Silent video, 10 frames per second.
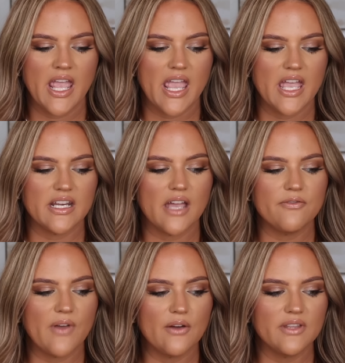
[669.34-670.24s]
and I
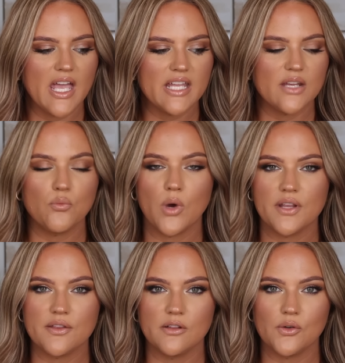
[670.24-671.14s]
found that in one
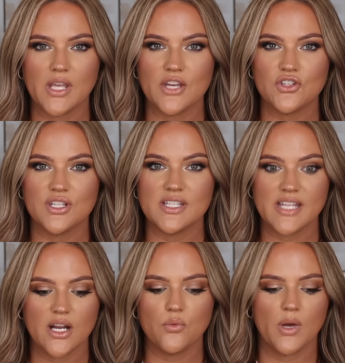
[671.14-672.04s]
of the locations
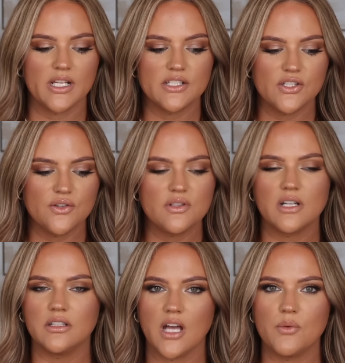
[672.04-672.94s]
that I went into, that
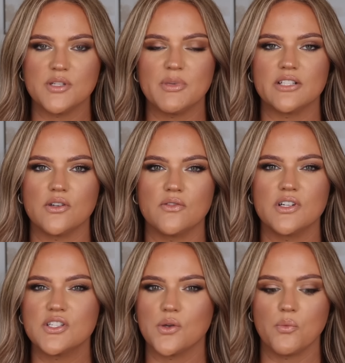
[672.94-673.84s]
a lot was picked
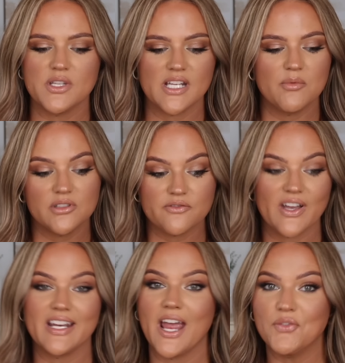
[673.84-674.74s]
over. So I wasn't able to
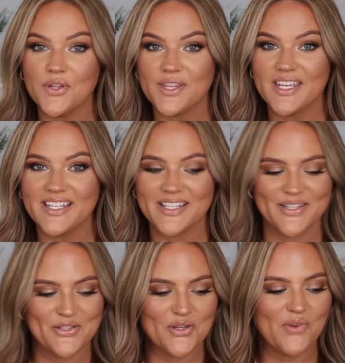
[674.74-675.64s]
find everything
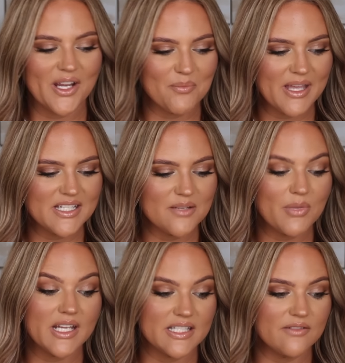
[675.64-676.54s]
she recommended,
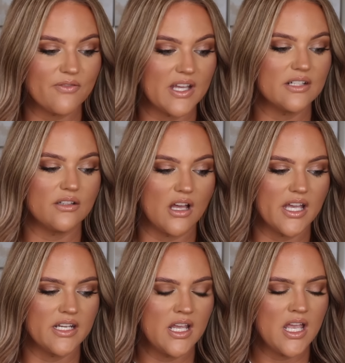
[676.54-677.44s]
but I did find a
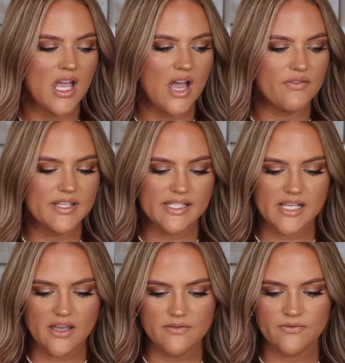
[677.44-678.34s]
lot of the
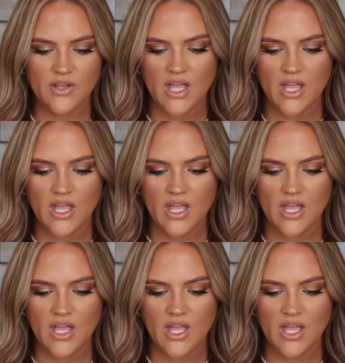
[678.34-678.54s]
stuff.